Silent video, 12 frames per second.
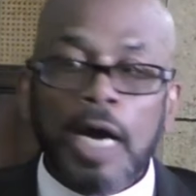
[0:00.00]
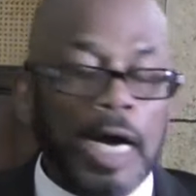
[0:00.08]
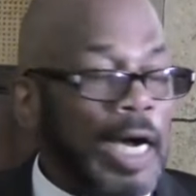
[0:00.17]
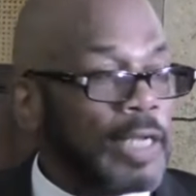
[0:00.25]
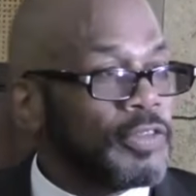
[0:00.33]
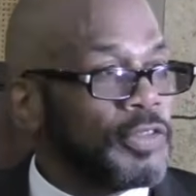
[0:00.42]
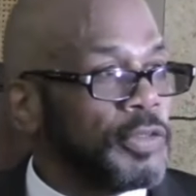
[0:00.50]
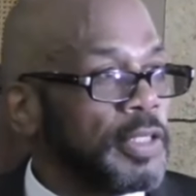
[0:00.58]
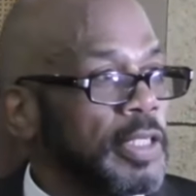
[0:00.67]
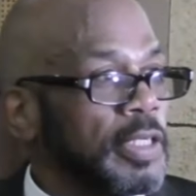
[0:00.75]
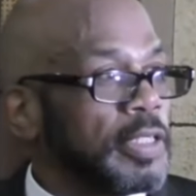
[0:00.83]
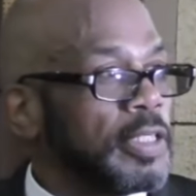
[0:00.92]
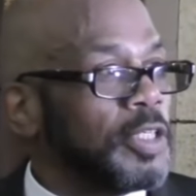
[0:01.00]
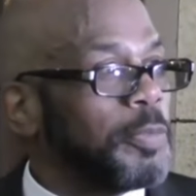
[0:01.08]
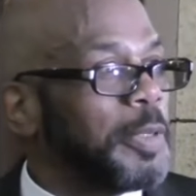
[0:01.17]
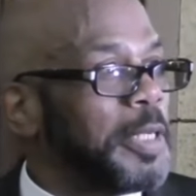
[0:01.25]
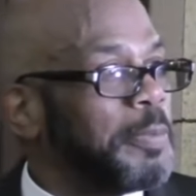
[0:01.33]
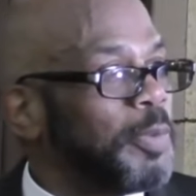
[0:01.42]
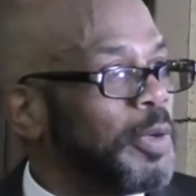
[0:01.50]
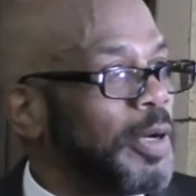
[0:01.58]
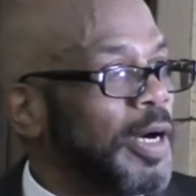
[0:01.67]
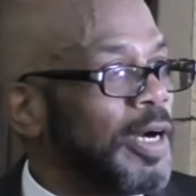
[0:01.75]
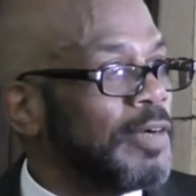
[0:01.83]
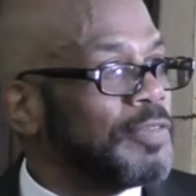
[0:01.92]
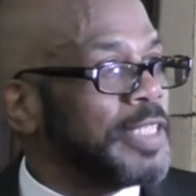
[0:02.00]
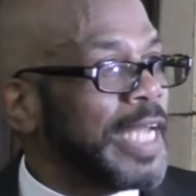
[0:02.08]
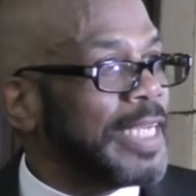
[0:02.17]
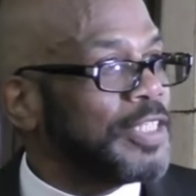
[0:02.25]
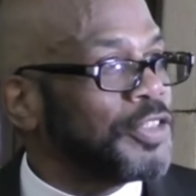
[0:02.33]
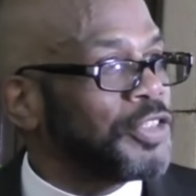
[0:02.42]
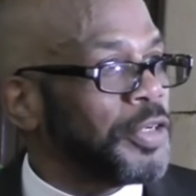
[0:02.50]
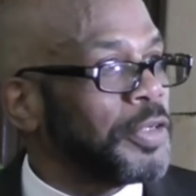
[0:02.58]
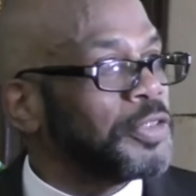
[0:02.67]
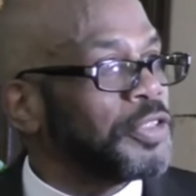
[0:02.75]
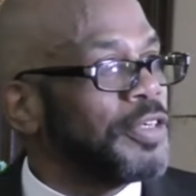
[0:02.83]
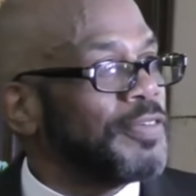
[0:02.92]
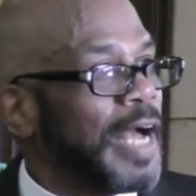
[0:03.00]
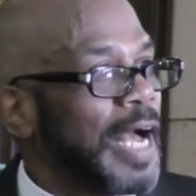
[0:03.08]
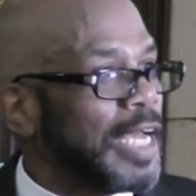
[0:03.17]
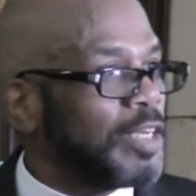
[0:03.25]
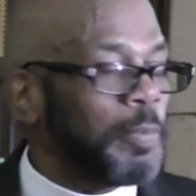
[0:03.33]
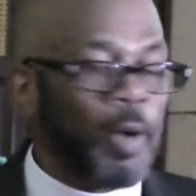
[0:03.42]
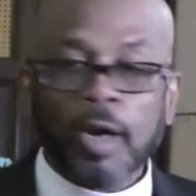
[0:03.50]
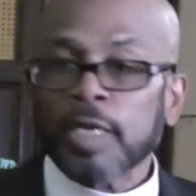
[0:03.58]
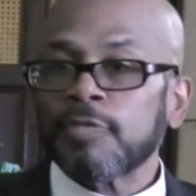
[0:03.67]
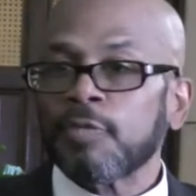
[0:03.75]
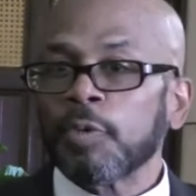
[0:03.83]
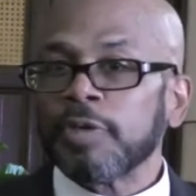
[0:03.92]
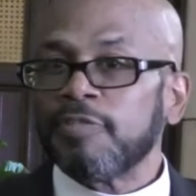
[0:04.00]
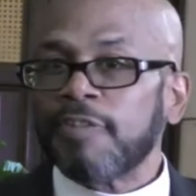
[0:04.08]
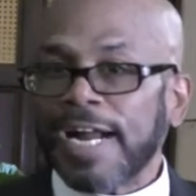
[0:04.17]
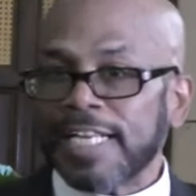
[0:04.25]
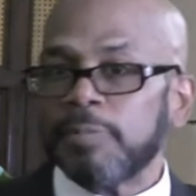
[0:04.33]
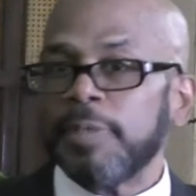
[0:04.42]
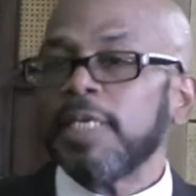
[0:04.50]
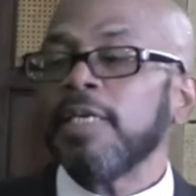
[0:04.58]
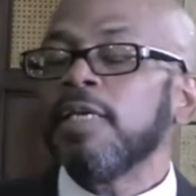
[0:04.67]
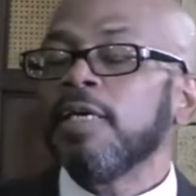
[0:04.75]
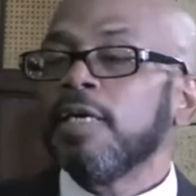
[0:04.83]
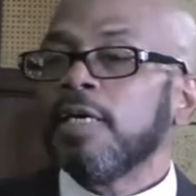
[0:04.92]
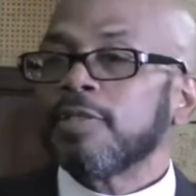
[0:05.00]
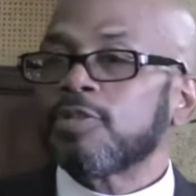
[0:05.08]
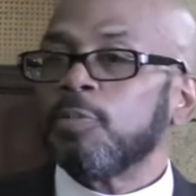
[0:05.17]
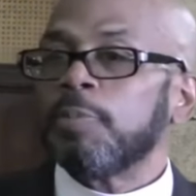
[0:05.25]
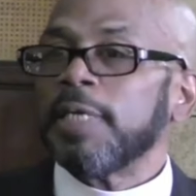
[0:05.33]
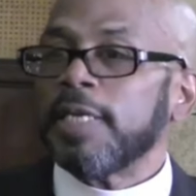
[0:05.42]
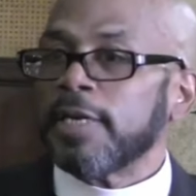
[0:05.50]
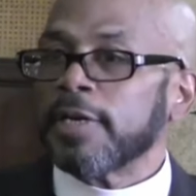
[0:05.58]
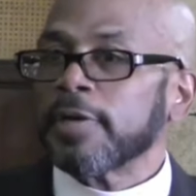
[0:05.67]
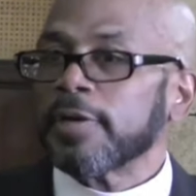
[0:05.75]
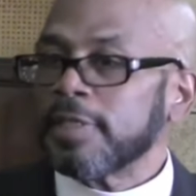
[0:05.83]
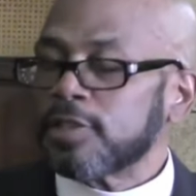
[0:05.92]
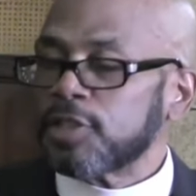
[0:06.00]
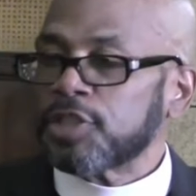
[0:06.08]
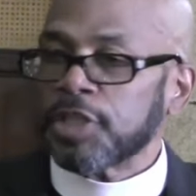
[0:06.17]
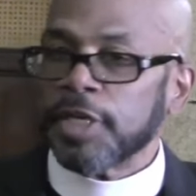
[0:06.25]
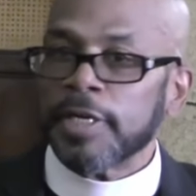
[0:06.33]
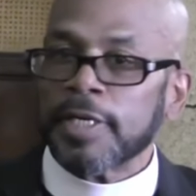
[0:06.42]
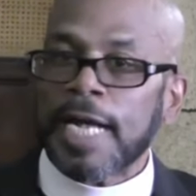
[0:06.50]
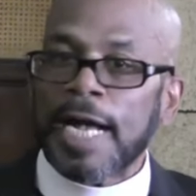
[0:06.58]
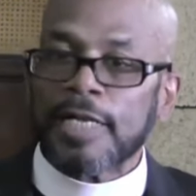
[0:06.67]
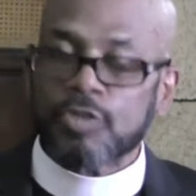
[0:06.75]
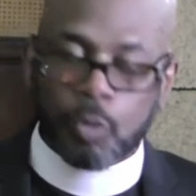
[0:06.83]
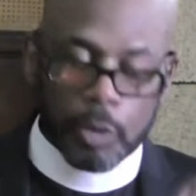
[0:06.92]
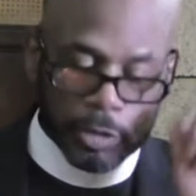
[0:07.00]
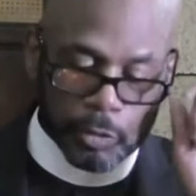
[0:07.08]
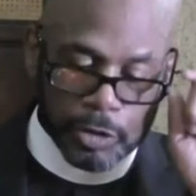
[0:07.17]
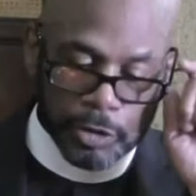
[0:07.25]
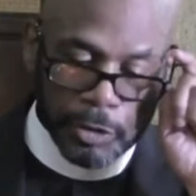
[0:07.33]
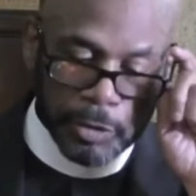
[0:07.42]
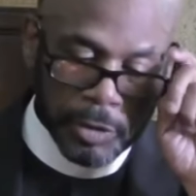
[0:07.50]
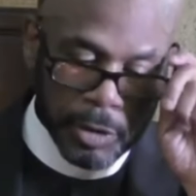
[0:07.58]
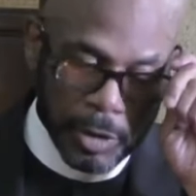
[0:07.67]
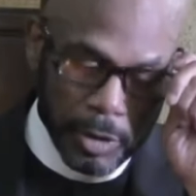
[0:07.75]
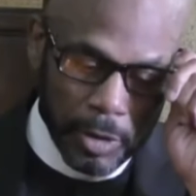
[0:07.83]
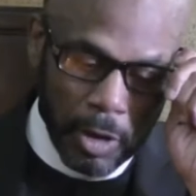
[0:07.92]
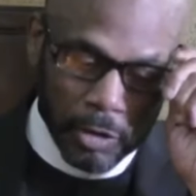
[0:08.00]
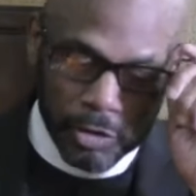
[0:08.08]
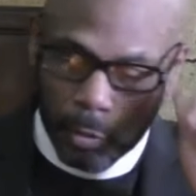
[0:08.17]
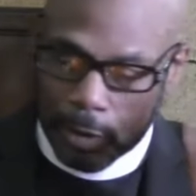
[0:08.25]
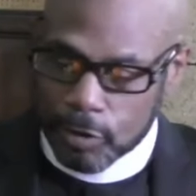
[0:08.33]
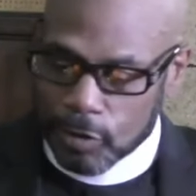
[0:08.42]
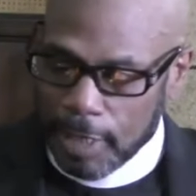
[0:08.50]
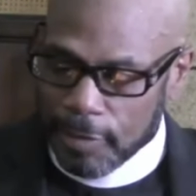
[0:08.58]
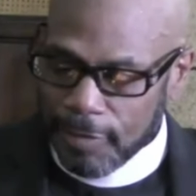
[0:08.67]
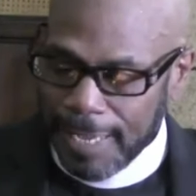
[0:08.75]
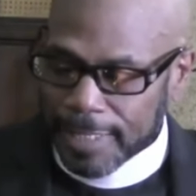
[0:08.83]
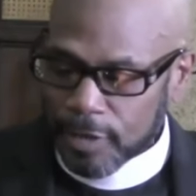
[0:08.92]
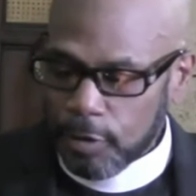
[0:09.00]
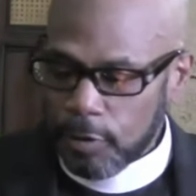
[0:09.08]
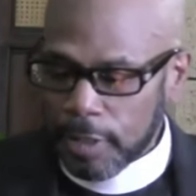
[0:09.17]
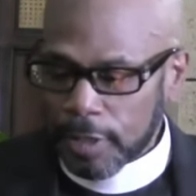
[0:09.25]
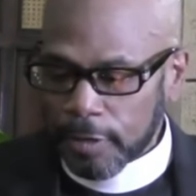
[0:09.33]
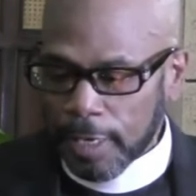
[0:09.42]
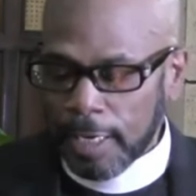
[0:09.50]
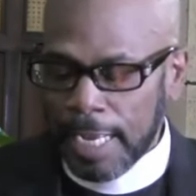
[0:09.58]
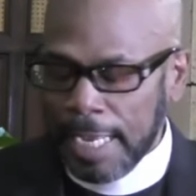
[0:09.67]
uh, to the good people of United Church of Hyde Park for inviting me to be here and to share God's word with you. Also want to say thank you in her